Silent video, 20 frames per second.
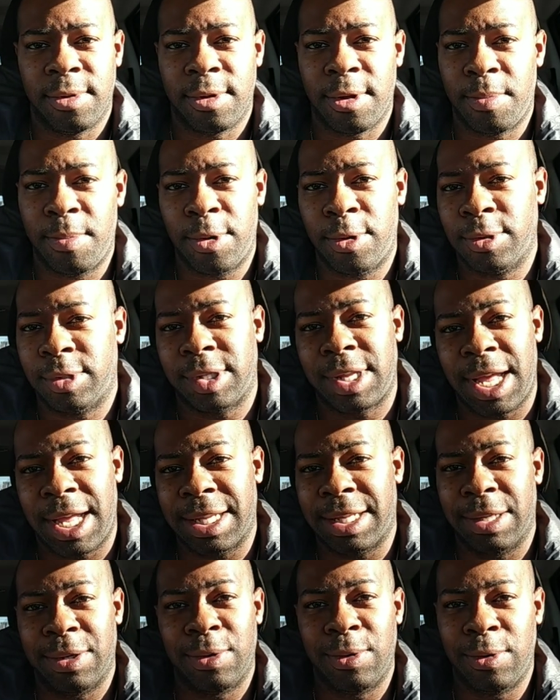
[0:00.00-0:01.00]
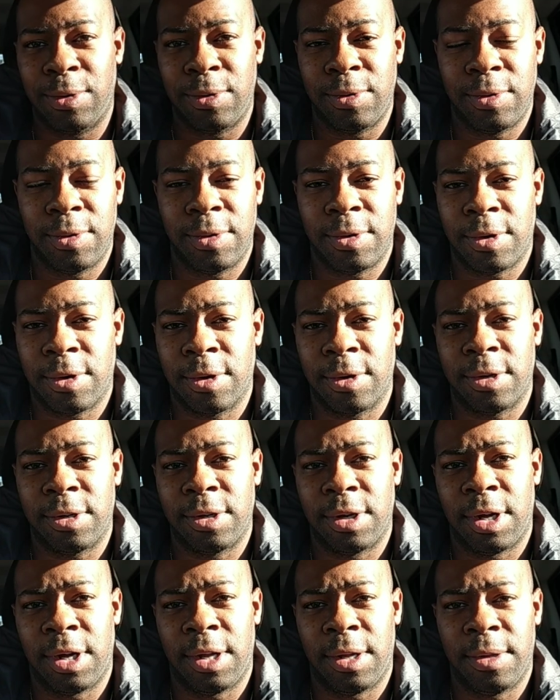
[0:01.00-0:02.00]
the most tactical or
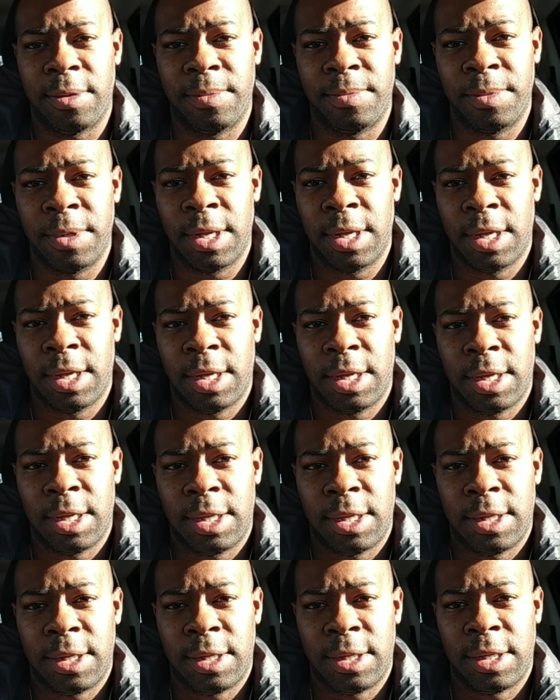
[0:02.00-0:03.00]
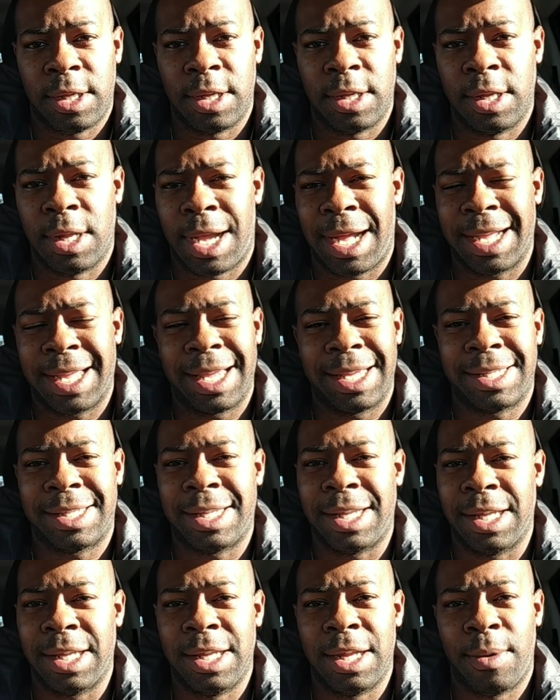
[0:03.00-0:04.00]
I guess
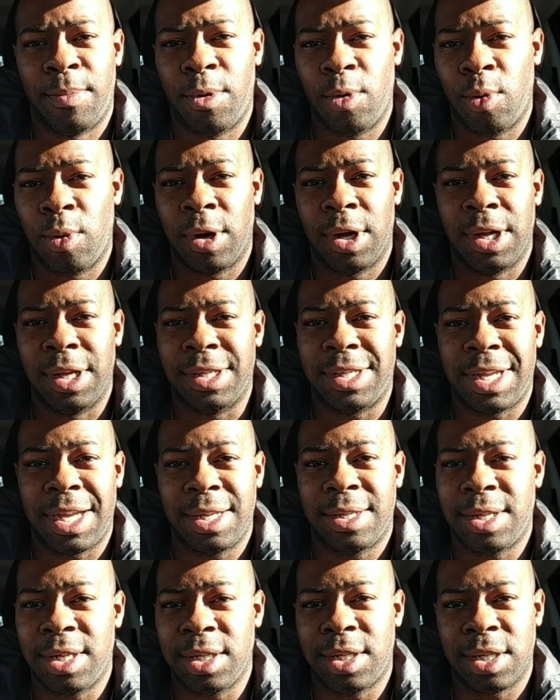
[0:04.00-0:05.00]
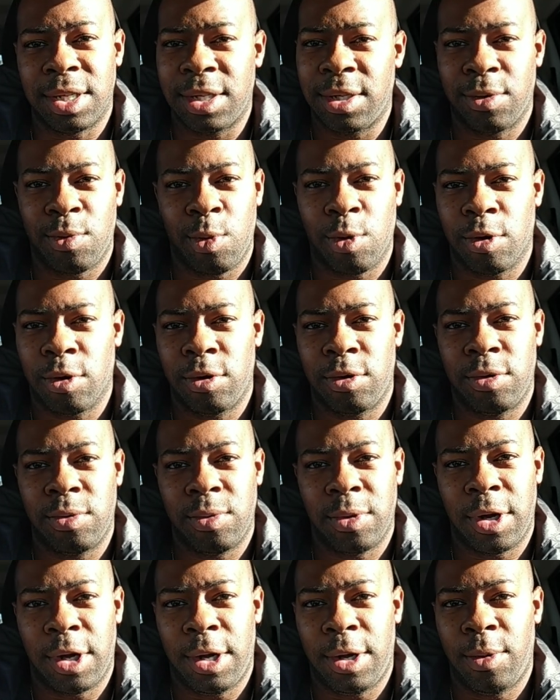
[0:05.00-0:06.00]
the number one tactician in the world
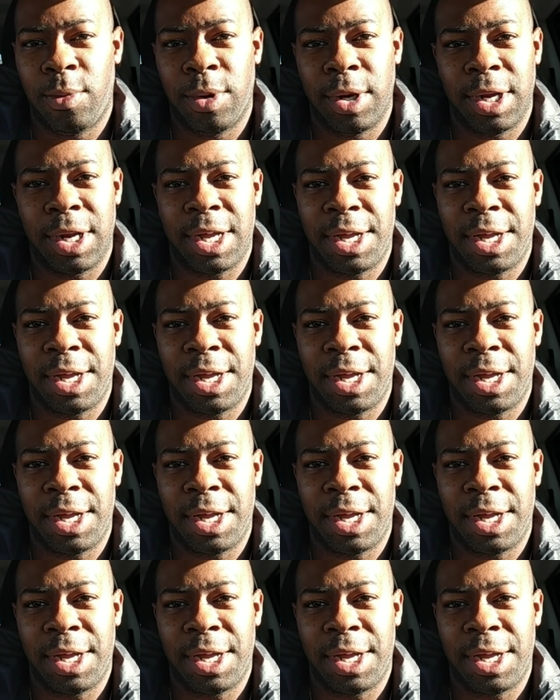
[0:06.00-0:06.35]
when